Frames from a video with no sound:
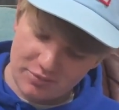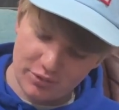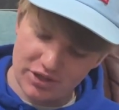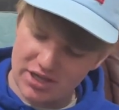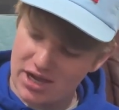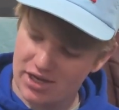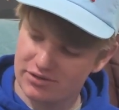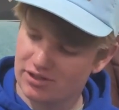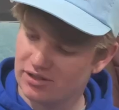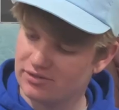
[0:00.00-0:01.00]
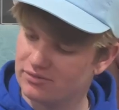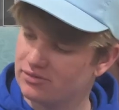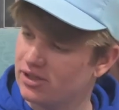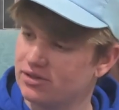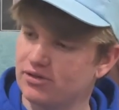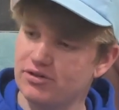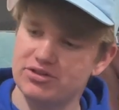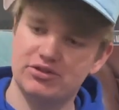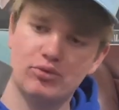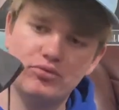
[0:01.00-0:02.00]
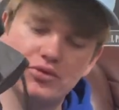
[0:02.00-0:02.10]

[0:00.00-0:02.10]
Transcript: But yeah, and then there's the